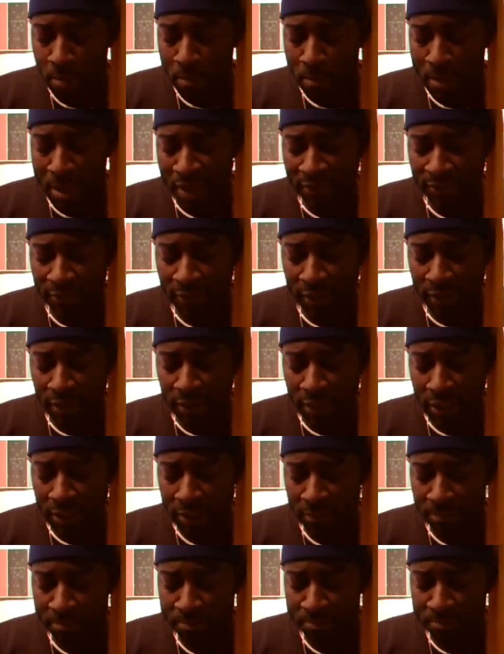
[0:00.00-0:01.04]

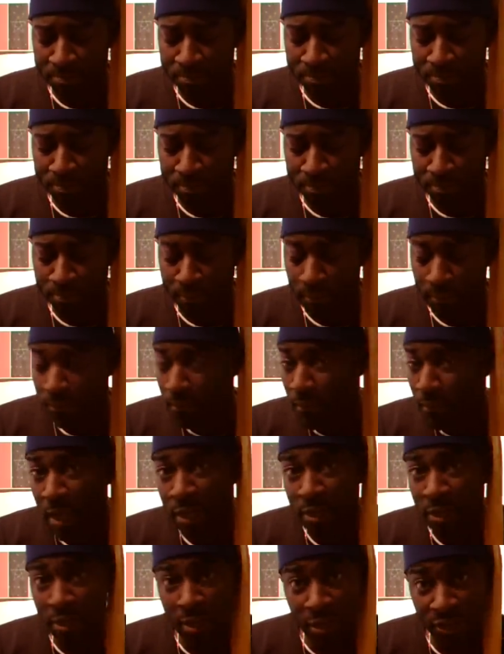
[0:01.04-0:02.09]
Basically,
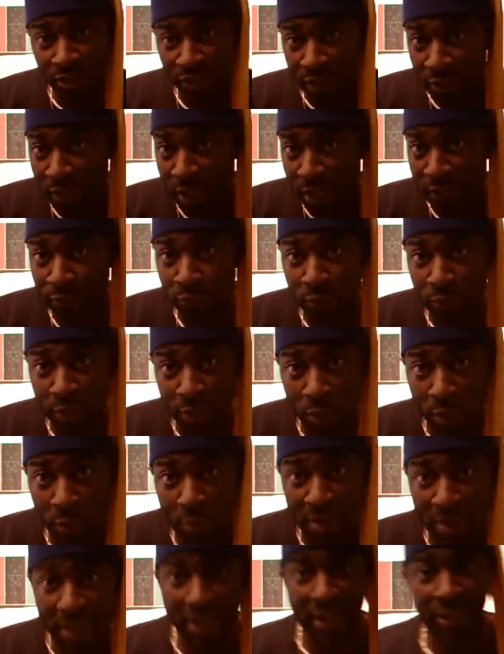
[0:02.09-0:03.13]
in a nutshell, that's really what
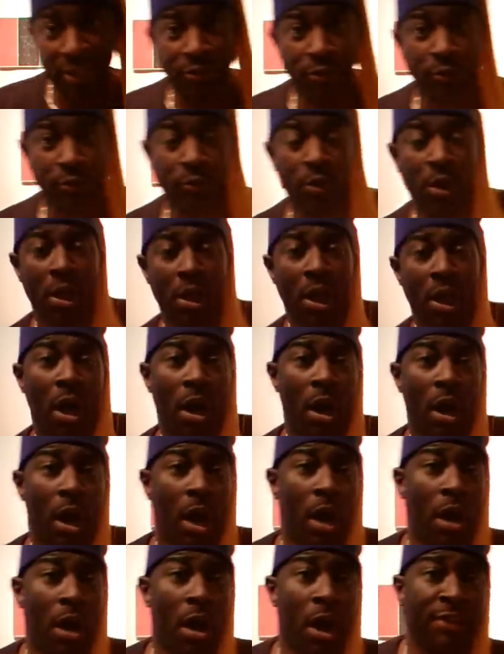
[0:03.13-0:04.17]
we get into.
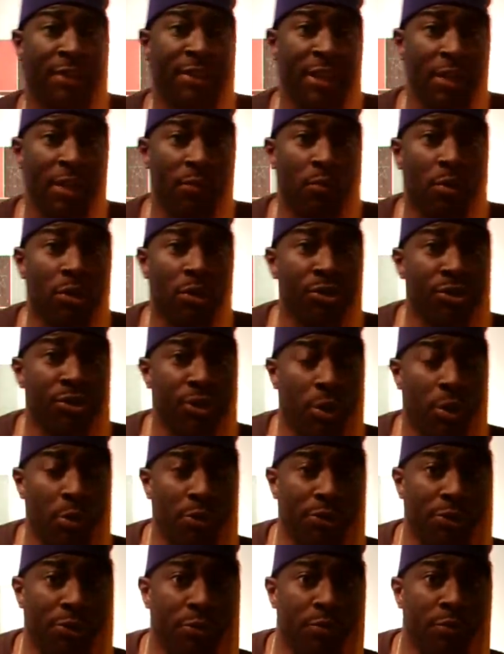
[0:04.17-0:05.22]
I did want to show
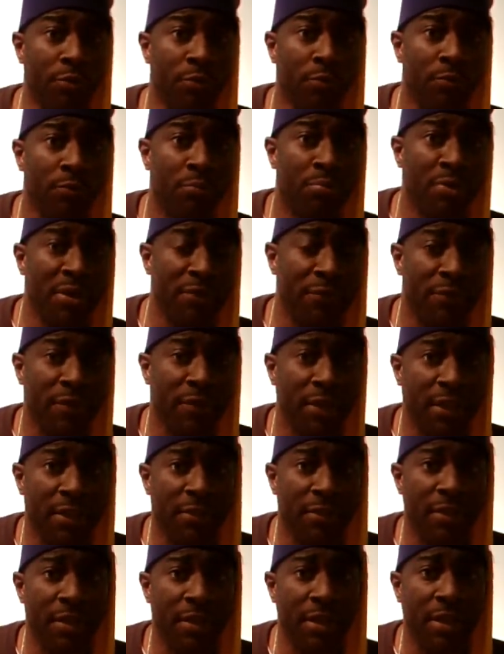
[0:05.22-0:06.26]
you briefly
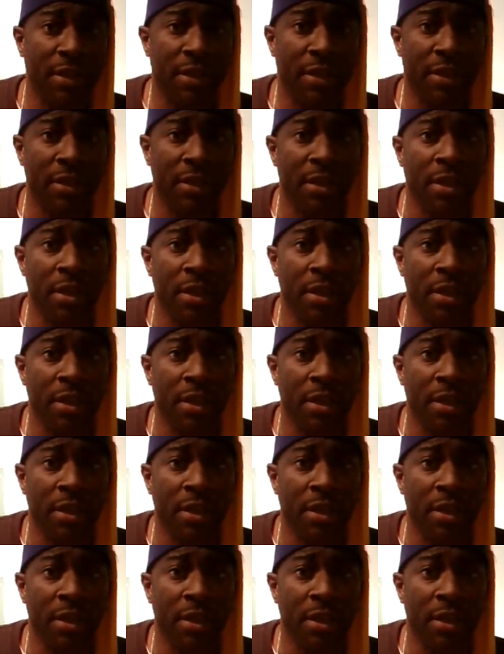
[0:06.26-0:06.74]
the